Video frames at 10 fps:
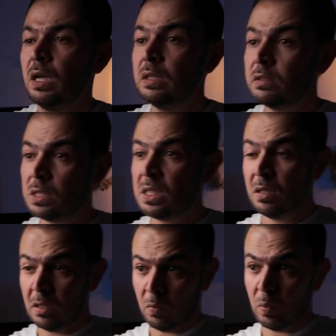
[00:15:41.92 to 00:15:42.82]

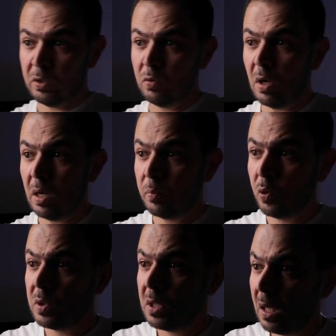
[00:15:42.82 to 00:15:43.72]
interested in what you are
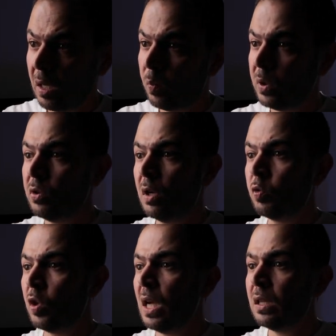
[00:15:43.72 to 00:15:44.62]
posting and what you are
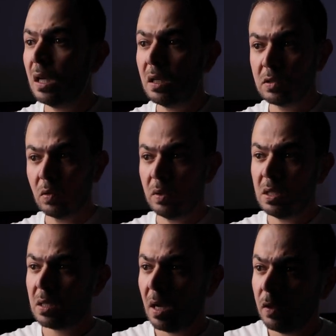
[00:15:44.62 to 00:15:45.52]
creating. So
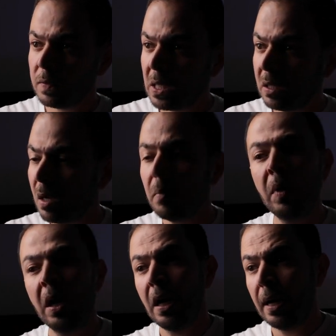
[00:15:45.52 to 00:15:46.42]
this kind of
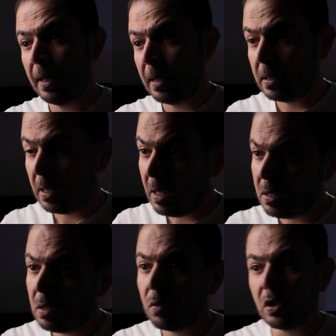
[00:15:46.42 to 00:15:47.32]
setup is easy to